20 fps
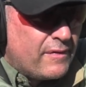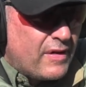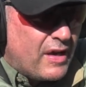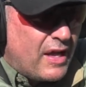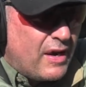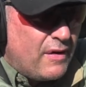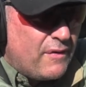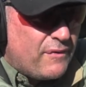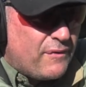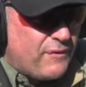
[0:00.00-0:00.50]

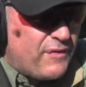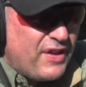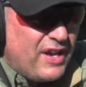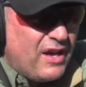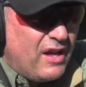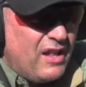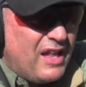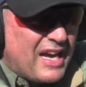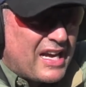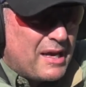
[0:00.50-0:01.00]
I don't
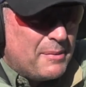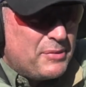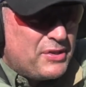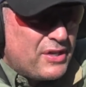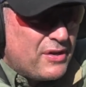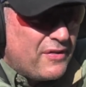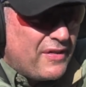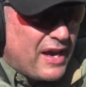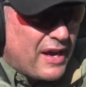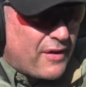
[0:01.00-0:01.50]
feel like I'm
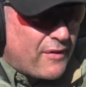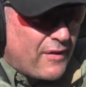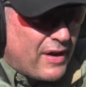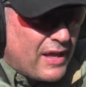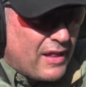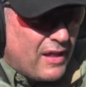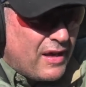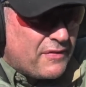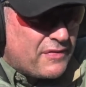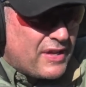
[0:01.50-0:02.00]
doing that
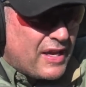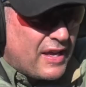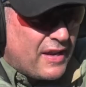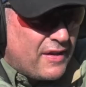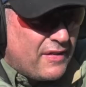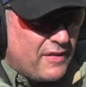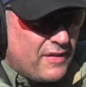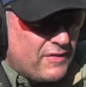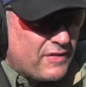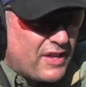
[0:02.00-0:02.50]
great
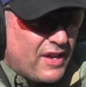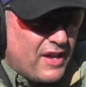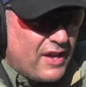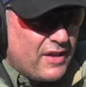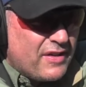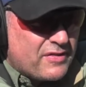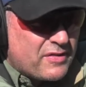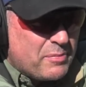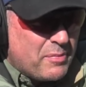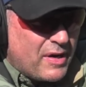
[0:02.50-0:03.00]
left-handed these
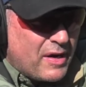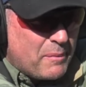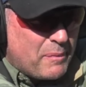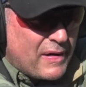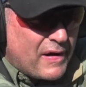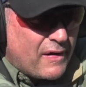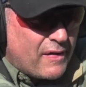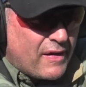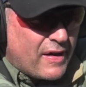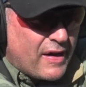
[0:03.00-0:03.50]
days, but
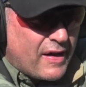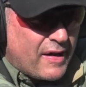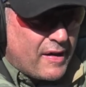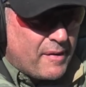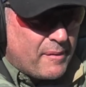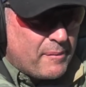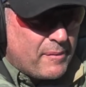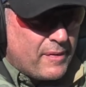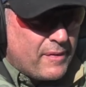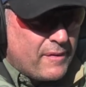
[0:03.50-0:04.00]
apparently I
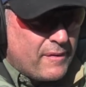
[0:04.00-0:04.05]
am.